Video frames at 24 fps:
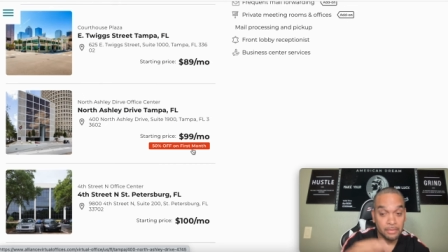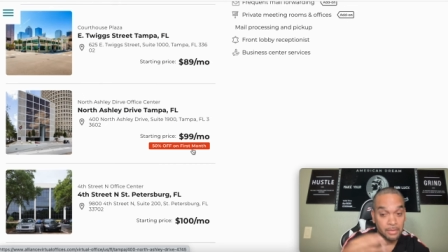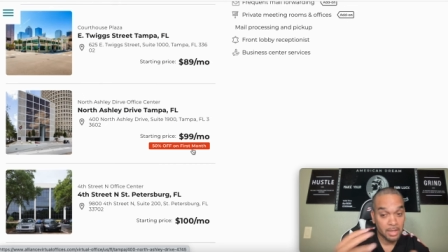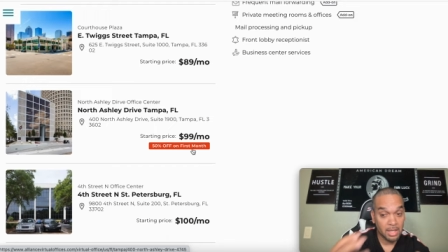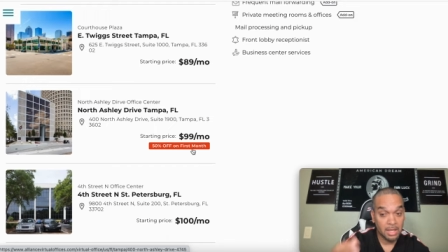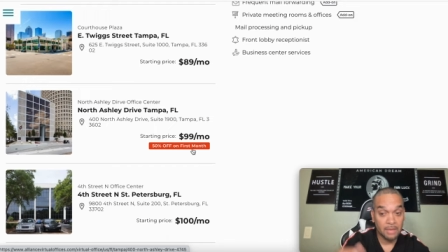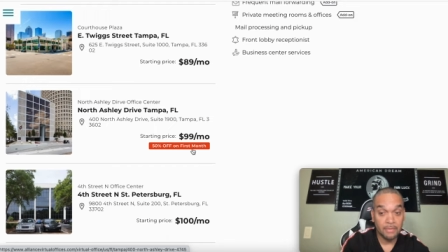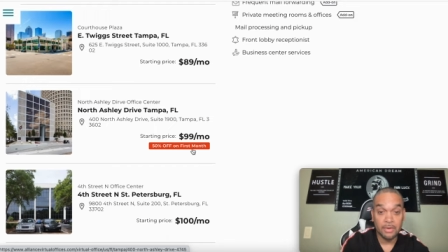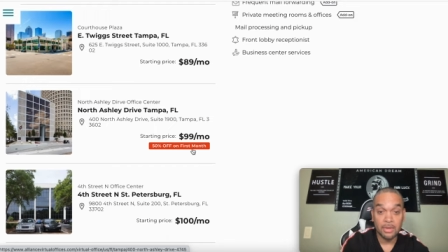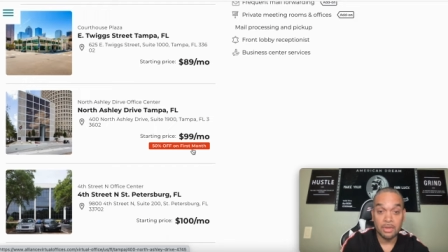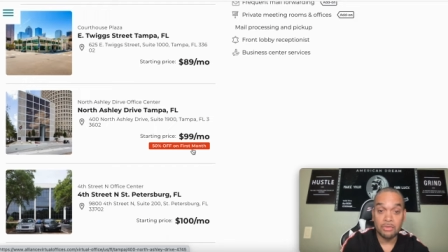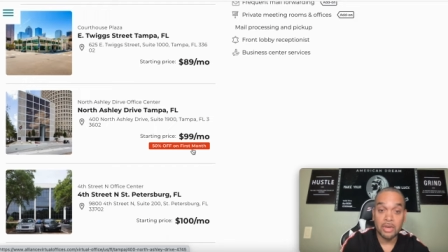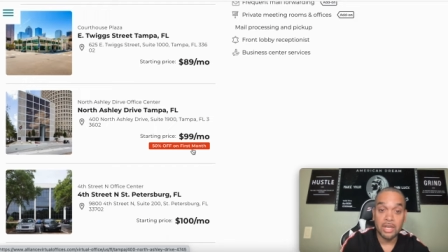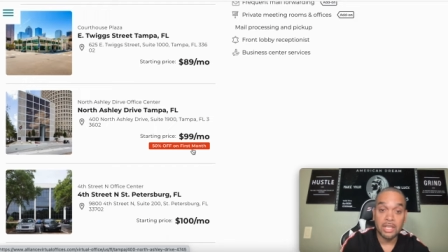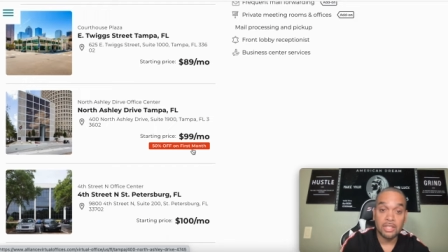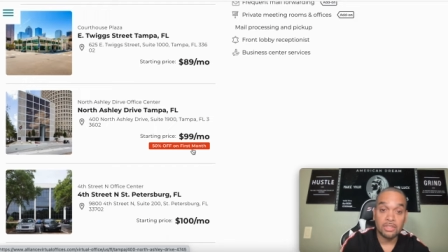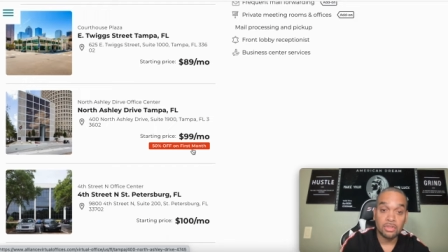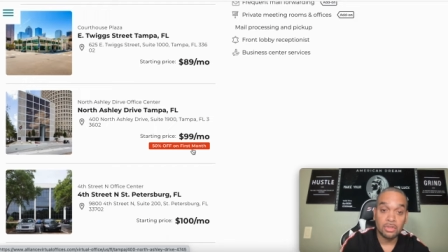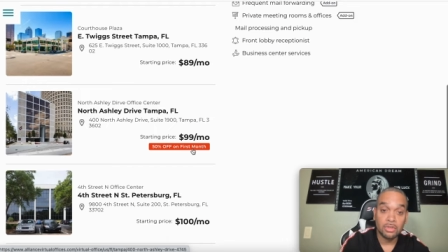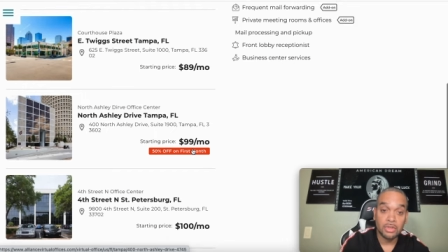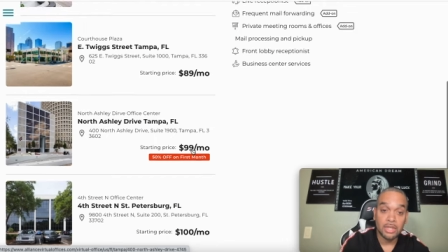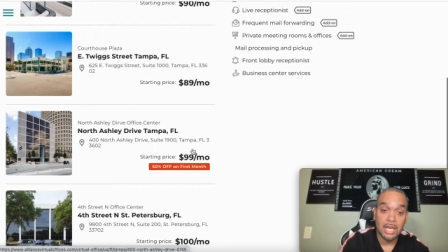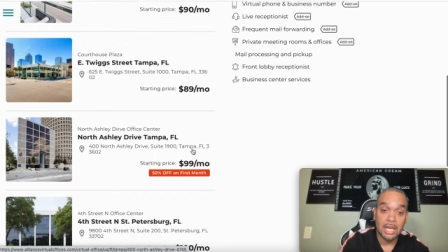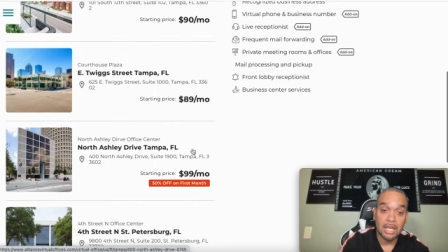Even great.
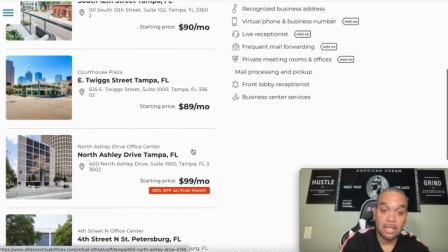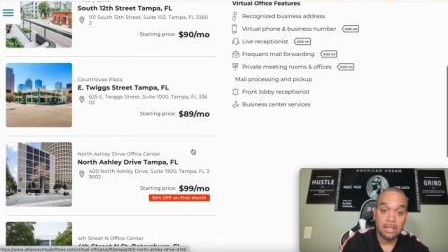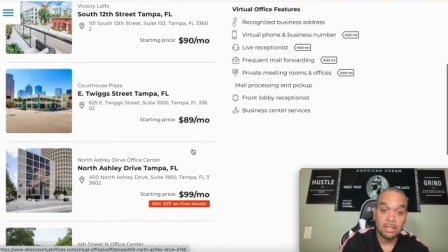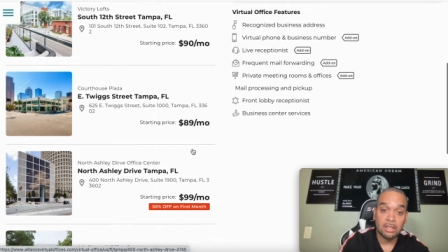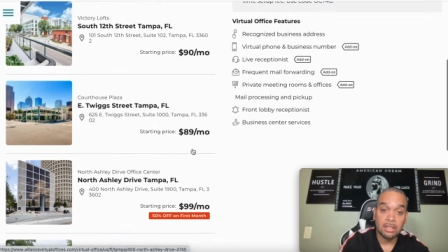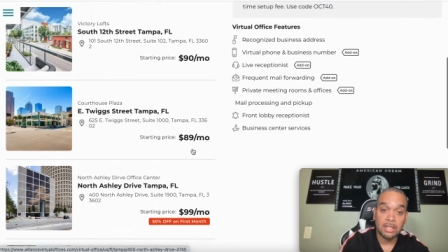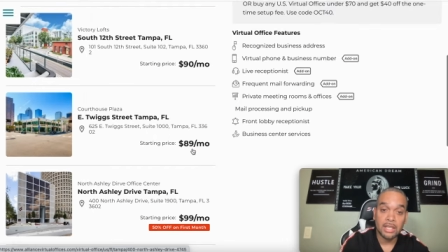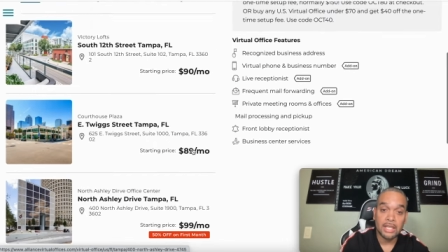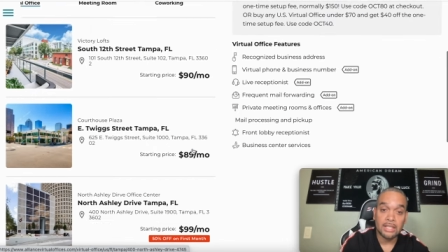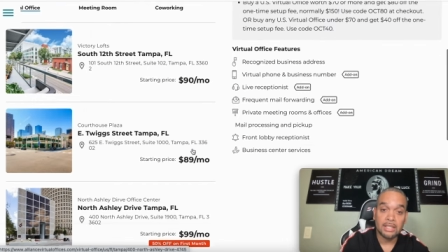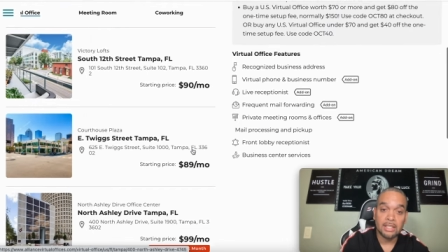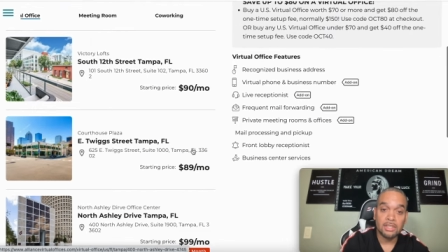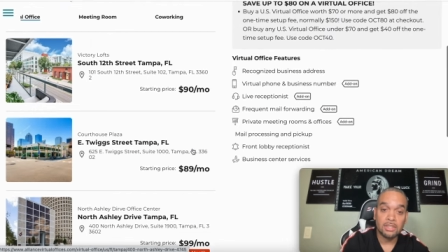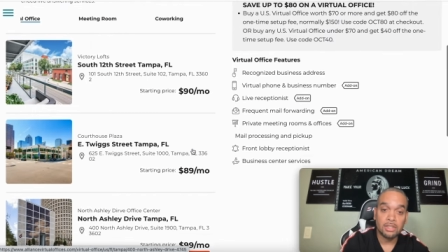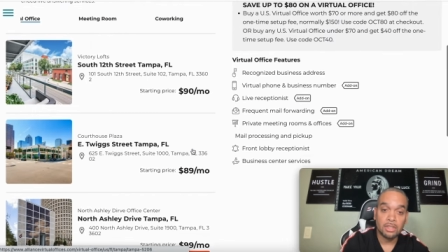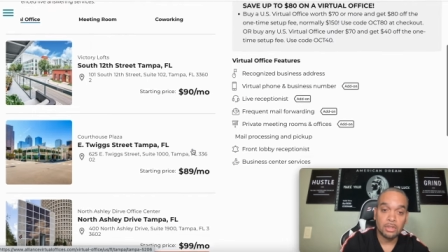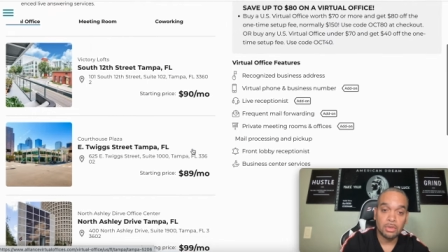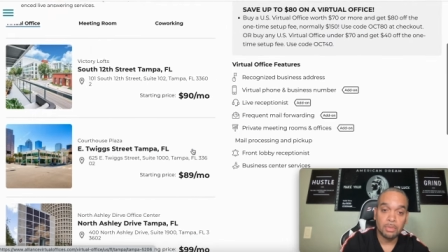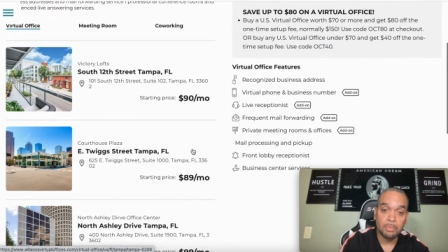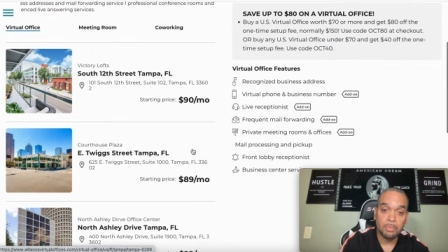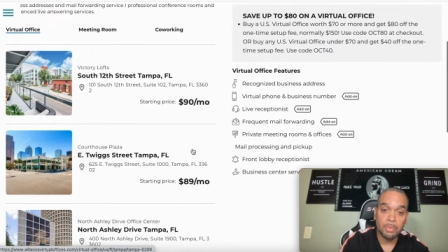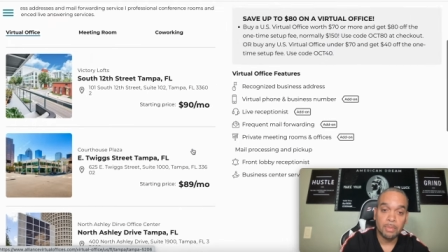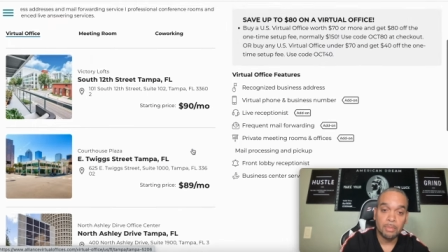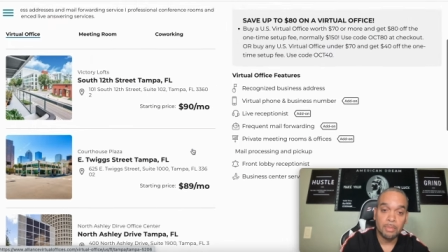So you got to look at these
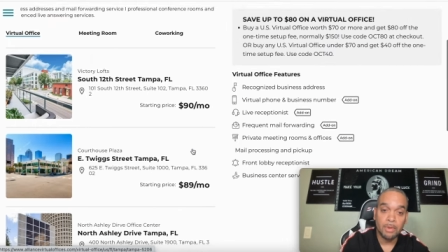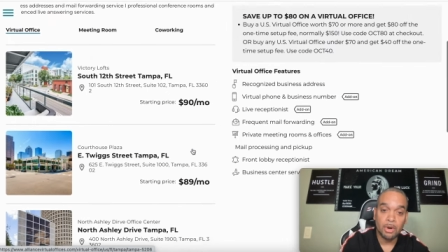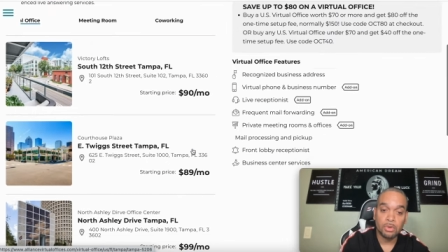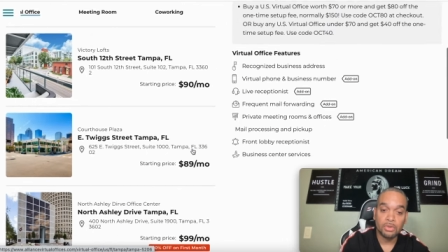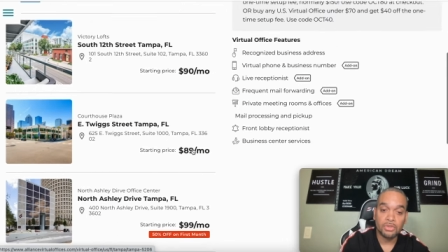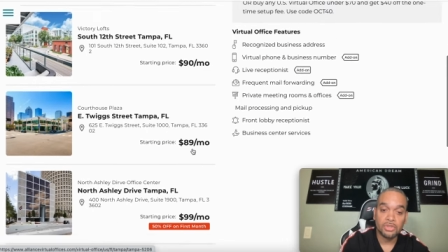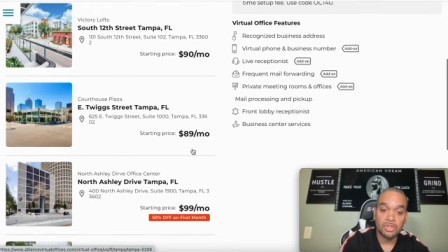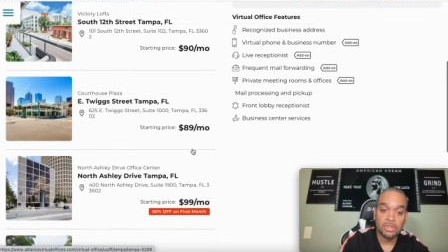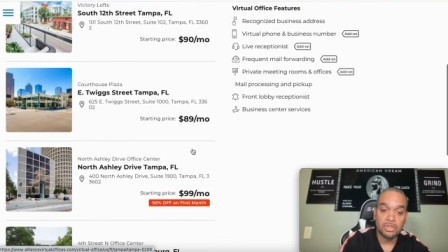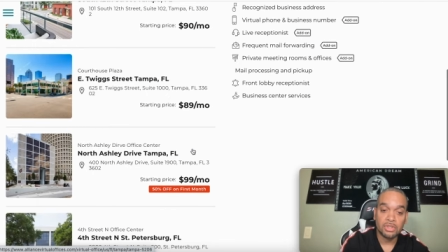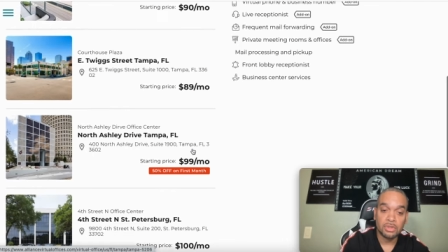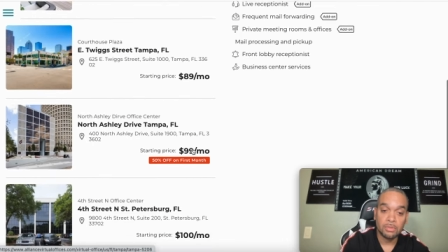little promotions,